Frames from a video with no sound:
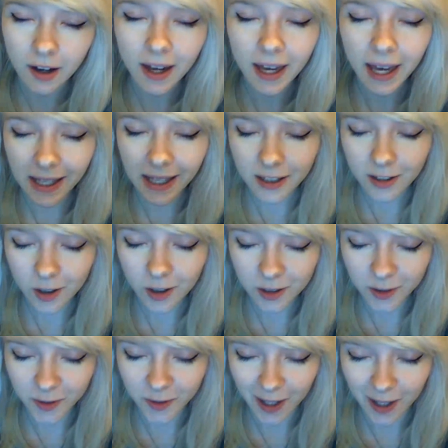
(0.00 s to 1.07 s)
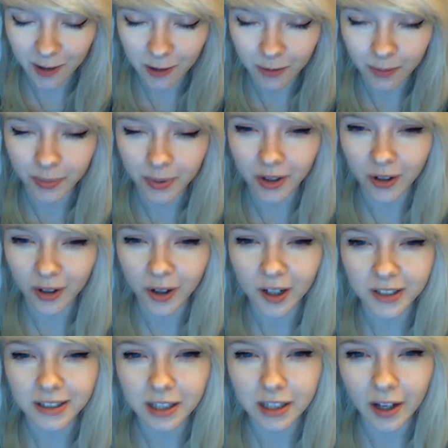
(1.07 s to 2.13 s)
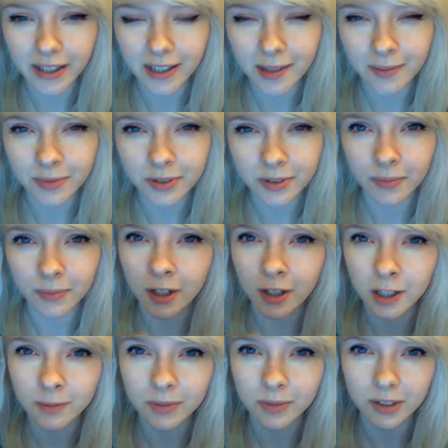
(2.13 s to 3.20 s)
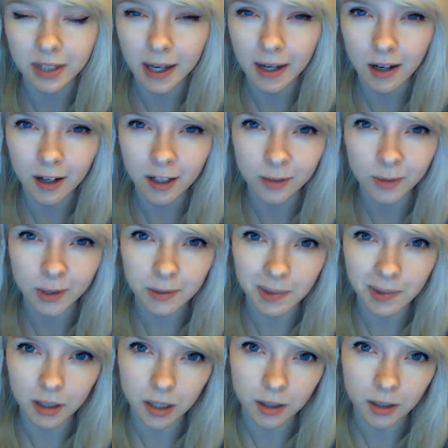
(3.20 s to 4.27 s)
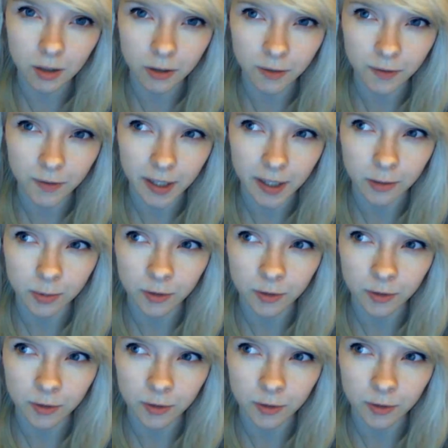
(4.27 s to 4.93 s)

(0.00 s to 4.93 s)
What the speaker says: hate Colin Farrell, but I like him sometimes, and that kind of makes me like Colin Farrell,